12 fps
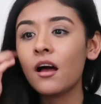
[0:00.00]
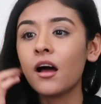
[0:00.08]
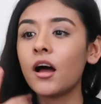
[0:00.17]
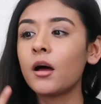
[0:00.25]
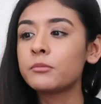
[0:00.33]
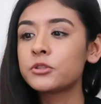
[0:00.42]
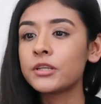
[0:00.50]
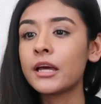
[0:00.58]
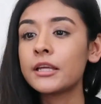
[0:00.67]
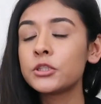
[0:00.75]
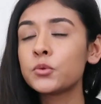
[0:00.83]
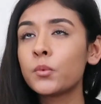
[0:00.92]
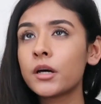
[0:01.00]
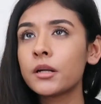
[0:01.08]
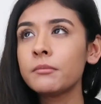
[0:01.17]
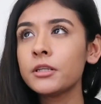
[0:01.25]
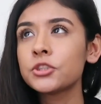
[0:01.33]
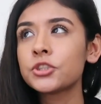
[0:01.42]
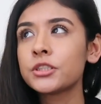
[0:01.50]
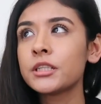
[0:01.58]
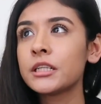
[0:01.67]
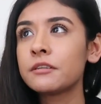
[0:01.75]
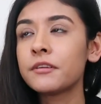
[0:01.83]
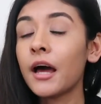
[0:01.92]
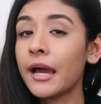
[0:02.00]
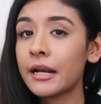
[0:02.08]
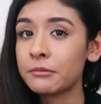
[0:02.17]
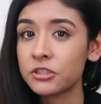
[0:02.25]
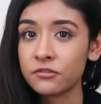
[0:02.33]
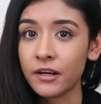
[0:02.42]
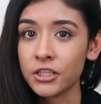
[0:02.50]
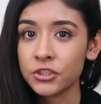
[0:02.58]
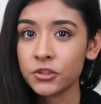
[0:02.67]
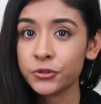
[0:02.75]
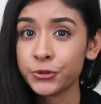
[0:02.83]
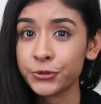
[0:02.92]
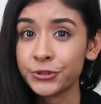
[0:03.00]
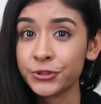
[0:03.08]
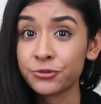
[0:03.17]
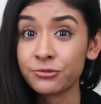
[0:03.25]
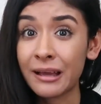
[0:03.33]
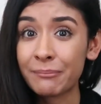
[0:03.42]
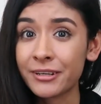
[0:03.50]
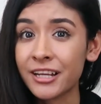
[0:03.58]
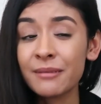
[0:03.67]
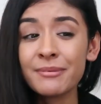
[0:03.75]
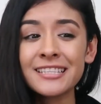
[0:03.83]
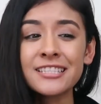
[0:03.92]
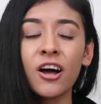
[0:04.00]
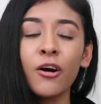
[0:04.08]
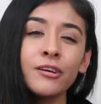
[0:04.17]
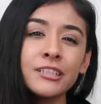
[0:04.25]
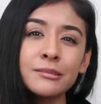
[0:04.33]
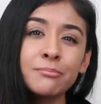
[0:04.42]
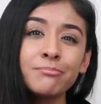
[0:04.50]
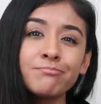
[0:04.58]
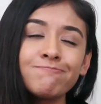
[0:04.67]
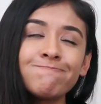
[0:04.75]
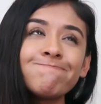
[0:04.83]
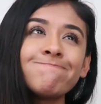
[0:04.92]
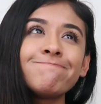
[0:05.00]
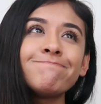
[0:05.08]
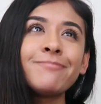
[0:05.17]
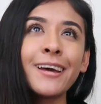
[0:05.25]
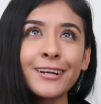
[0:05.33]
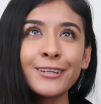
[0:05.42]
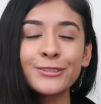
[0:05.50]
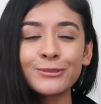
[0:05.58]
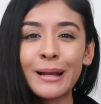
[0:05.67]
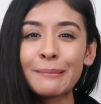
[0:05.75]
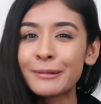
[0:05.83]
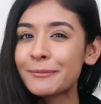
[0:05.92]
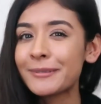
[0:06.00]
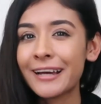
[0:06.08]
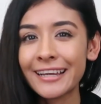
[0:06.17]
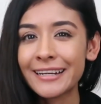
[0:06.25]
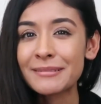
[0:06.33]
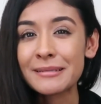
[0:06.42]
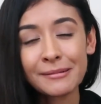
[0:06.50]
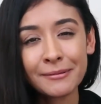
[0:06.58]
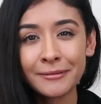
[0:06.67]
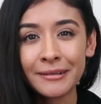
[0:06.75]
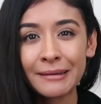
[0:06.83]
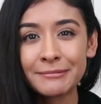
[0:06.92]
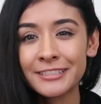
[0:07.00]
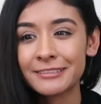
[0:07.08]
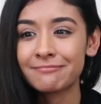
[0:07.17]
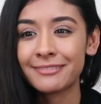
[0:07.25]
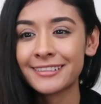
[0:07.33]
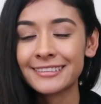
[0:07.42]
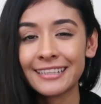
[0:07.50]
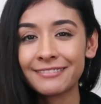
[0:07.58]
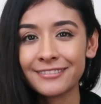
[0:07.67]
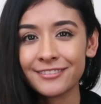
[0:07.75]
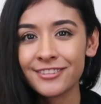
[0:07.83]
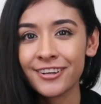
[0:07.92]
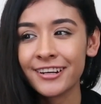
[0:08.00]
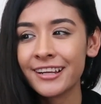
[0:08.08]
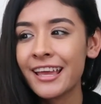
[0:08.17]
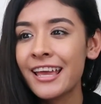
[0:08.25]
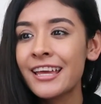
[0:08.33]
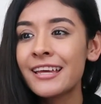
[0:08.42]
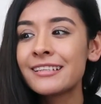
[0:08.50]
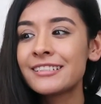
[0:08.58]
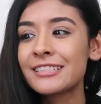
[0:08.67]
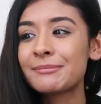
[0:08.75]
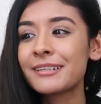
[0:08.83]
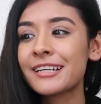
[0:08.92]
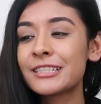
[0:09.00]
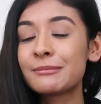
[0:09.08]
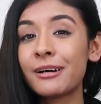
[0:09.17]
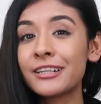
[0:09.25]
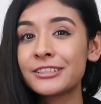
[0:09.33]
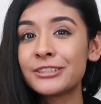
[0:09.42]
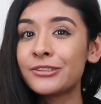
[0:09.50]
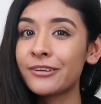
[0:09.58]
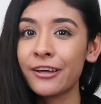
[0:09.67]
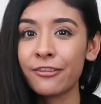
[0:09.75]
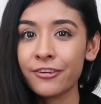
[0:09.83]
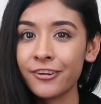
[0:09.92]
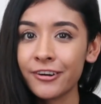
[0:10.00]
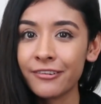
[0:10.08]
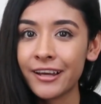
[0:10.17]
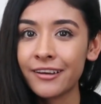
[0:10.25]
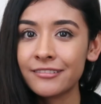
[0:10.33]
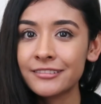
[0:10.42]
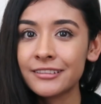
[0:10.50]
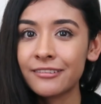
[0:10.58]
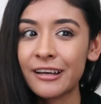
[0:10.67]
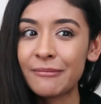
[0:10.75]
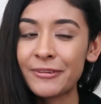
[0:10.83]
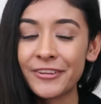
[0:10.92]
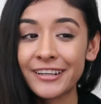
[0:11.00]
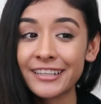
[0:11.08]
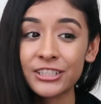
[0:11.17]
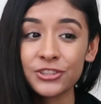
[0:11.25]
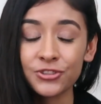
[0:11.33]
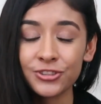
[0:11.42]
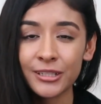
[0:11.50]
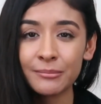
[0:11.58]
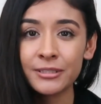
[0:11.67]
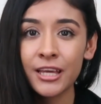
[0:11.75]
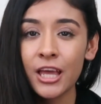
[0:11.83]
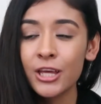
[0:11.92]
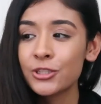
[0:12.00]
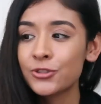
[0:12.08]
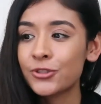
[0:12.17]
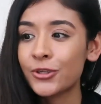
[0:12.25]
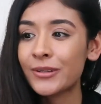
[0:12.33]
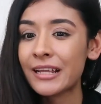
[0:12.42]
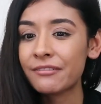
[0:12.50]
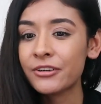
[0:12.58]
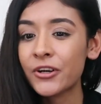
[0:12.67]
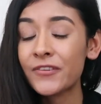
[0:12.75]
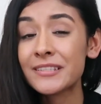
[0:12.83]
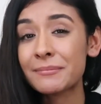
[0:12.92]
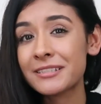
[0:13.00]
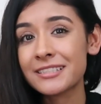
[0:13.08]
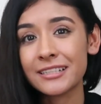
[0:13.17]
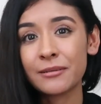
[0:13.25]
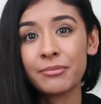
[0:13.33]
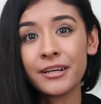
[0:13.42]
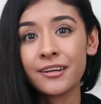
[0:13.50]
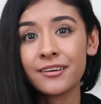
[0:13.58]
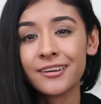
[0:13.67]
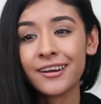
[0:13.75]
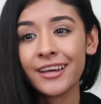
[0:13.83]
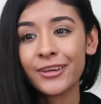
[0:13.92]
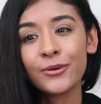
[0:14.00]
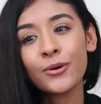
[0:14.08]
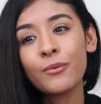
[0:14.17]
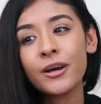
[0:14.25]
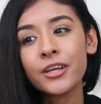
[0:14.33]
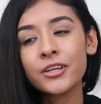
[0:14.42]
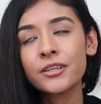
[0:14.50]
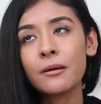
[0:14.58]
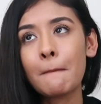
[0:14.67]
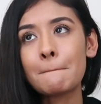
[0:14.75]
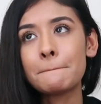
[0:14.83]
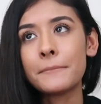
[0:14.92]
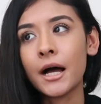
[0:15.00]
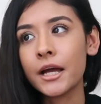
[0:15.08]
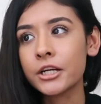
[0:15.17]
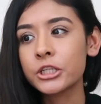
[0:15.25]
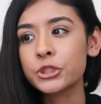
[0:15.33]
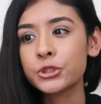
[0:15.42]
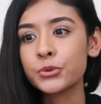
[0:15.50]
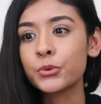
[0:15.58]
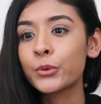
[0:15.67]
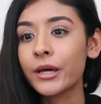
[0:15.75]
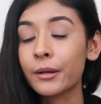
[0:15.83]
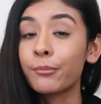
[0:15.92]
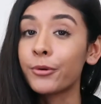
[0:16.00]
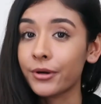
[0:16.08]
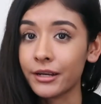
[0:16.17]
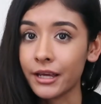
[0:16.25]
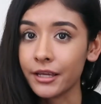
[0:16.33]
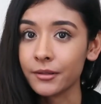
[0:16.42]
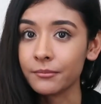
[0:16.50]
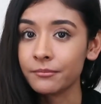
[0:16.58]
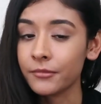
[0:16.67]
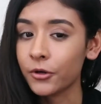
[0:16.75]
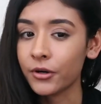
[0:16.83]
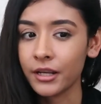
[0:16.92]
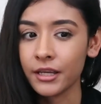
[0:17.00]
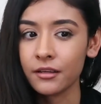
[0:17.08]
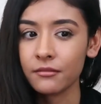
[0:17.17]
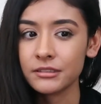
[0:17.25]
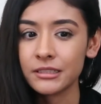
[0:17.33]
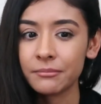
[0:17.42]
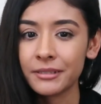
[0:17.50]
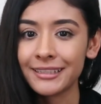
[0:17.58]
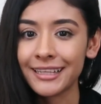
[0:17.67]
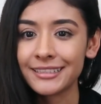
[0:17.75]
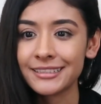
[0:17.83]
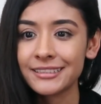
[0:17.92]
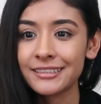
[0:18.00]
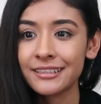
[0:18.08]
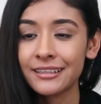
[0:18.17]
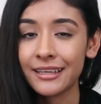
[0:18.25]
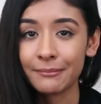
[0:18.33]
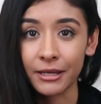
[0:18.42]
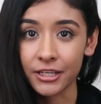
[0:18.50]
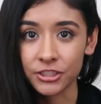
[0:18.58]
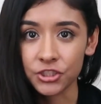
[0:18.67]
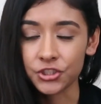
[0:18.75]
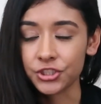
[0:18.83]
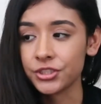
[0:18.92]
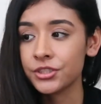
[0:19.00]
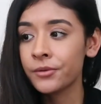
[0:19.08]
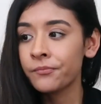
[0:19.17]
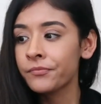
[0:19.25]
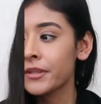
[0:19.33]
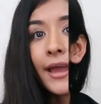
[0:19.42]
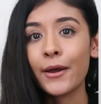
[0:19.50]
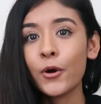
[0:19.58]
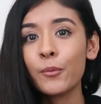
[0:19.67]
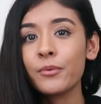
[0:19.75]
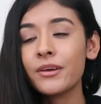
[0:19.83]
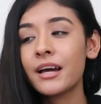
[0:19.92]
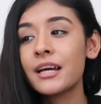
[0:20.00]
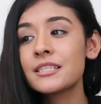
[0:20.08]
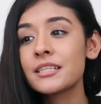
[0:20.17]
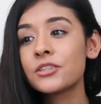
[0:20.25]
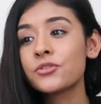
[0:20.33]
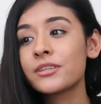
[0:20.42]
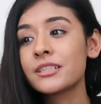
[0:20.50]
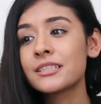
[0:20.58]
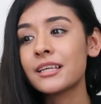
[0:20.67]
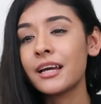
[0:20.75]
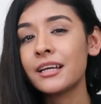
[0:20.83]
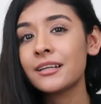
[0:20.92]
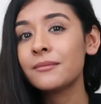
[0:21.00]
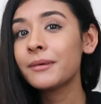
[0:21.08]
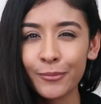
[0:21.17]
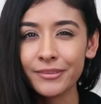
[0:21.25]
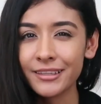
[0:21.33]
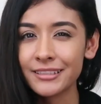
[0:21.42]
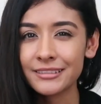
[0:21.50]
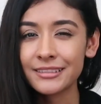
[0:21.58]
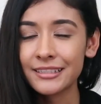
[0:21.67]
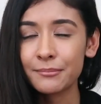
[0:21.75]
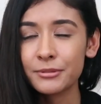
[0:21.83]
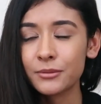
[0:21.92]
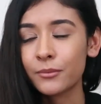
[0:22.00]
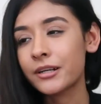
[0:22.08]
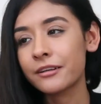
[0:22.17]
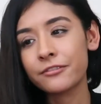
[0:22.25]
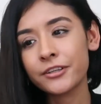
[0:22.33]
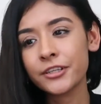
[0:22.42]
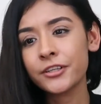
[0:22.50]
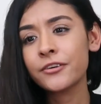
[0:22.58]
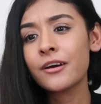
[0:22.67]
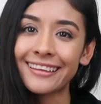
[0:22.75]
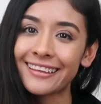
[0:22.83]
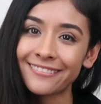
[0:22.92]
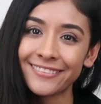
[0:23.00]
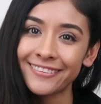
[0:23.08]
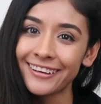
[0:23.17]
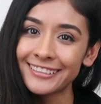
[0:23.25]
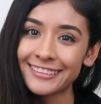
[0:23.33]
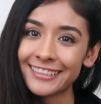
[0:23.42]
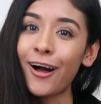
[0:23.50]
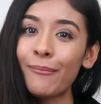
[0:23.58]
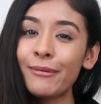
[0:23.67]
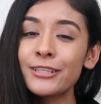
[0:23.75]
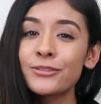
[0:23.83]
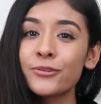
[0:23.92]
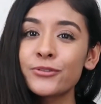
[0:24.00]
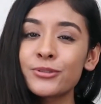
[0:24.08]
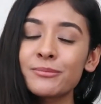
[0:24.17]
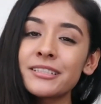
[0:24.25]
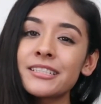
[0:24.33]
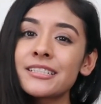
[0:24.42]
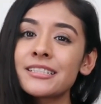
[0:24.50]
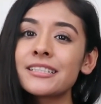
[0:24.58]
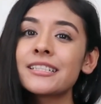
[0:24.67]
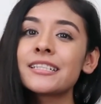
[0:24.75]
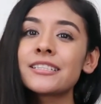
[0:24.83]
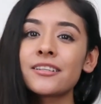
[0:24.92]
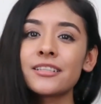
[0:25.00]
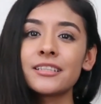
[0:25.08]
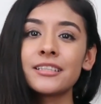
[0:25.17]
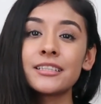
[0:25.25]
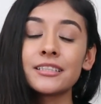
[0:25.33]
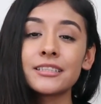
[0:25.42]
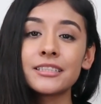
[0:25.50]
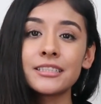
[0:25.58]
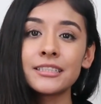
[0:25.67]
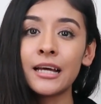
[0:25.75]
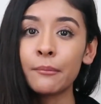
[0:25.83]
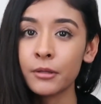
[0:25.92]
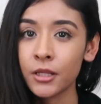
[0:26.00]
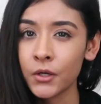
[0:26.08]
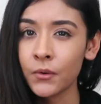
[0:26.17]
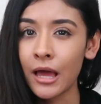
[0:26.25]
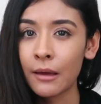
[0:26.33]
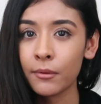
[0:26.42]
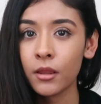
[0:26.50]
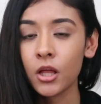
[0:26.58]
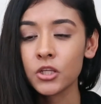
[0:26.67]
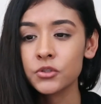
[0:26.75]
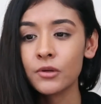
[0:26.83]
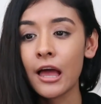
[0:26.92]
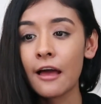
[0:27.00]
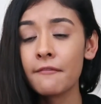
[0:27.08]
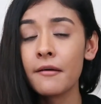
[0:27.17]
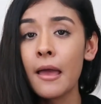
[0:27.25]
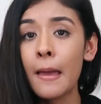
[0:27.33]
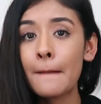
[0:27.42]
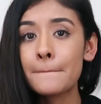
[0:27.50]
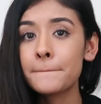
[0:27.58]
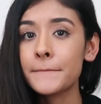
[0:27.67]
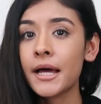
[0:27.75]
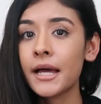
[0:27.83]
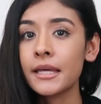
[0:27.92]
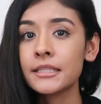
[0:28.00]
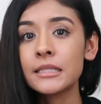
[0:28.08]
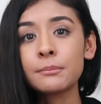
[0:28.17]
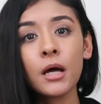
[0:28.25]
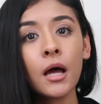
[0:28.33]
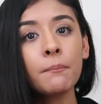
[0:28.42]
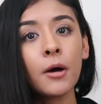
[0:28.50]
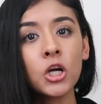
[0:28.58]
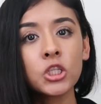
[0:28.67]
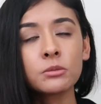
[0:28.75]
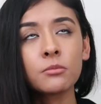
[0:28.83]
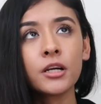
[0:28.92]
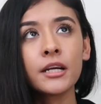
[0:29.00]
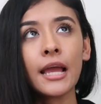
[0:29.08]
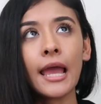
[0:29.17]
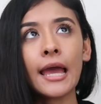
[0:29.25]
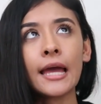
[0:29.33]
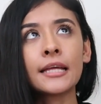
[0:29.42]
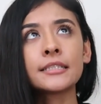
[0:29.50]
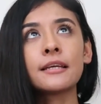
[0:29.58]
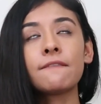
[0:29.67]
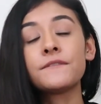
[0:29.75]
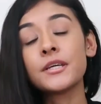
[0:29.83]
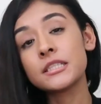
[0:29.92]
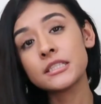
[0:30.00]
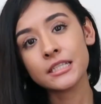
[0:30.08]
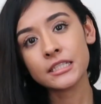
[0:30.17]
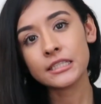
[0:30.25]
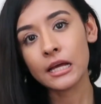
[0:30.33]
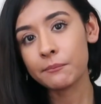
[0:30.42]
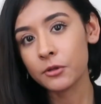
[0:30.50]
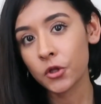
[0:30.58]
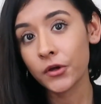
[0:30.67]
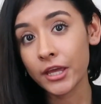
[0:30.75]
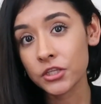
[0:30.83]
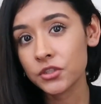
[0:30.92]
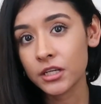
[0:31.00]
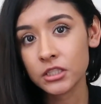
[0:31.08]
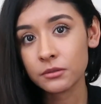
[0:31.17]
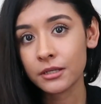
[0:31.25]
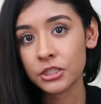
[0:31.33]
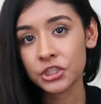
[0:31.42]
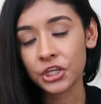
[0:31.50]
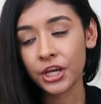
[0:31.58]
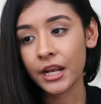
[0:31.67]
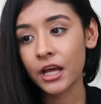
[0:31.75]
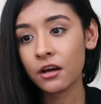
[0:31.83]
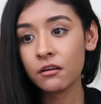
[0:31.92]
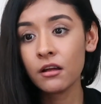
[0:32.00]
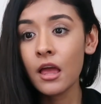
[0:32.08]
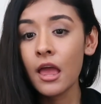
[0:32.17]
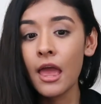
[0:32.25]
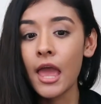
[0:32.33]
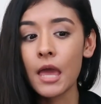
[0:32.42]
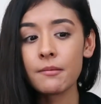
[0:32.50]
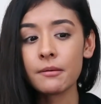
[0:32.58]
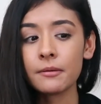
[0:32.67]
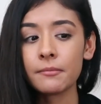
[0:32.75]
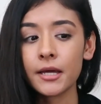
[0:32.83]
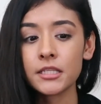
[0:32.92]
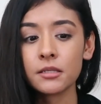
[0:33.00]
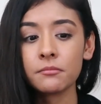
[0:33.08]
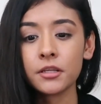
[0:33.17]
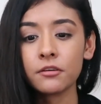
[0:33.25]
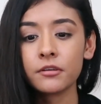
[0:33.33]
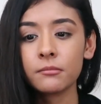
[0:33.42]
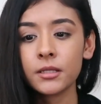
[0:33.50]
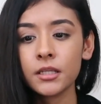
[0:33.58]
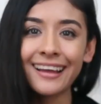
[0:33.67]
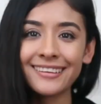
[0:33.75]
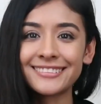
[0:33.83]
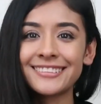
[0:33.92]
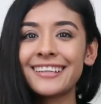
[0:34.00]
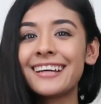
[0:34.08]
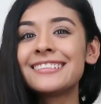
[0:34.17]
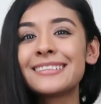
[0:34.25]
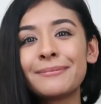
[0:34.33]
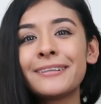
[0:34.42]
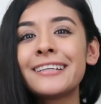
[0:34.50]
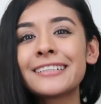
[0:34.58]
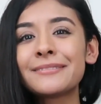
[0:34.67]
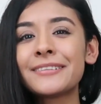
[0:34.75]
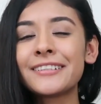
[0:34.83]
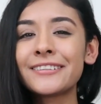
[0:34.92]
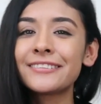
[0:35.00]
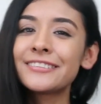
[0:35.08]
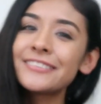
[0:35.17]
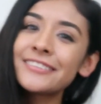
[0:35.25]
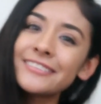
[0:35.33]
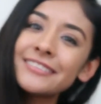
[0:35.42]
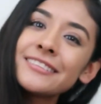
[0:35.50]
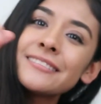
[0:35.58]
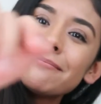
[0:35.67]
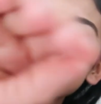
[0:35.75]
So yeah, you want to make sure that if the item is fragile, to just wrap it up. It's always better to wrap up items with bubble wrap, just better safe than sorry, just because boxes do get thrown around when they're getting shipped, so you never know if something's gonna break or not. You don't want your buyer to get a broken item or like something that's in bad conditions. I hope you guys enjoy this item. Hope these tips work for you. Thank you for watching. All my social media's links are listed down below. I will also have my Depop, Poshmark, and Vinted down below in case you guys want to out and maybe buy something for me. I'll see you guys in my next video. Toodles!